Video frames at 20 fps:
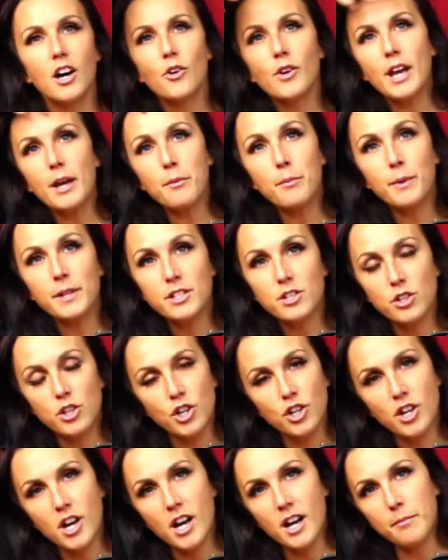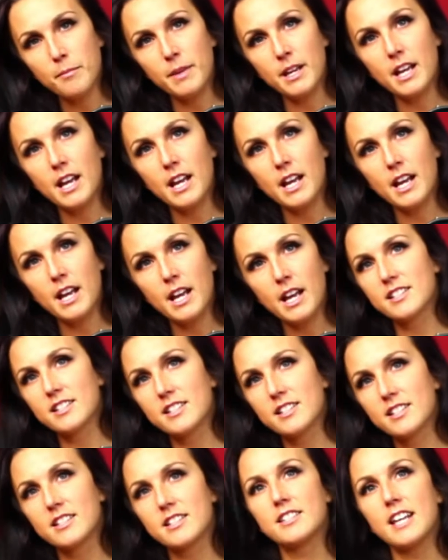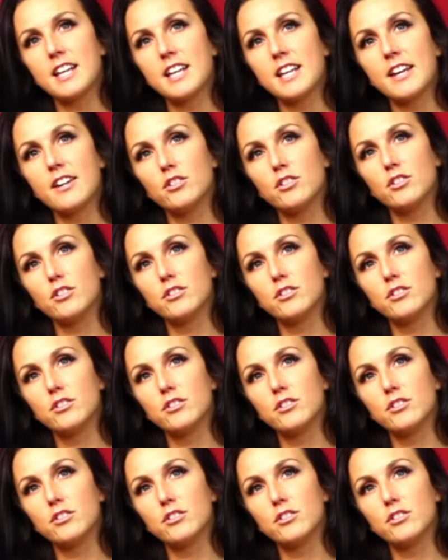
Okay, but you're not being asked to settle.